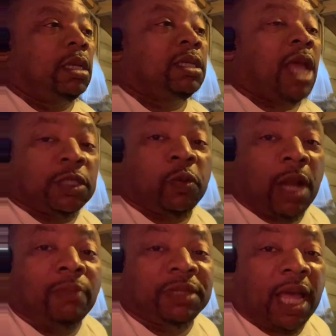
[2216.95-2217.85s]
That's what
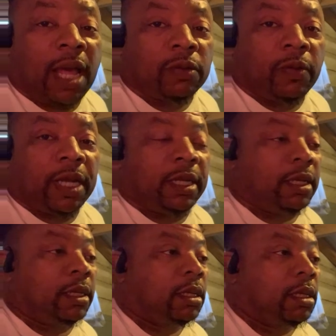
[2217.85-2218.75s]
I'm
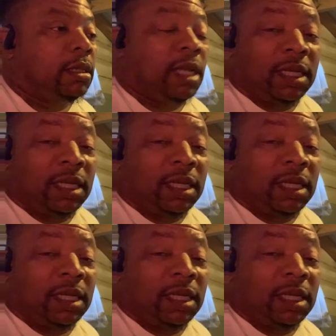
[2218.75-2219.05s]
downgrading. The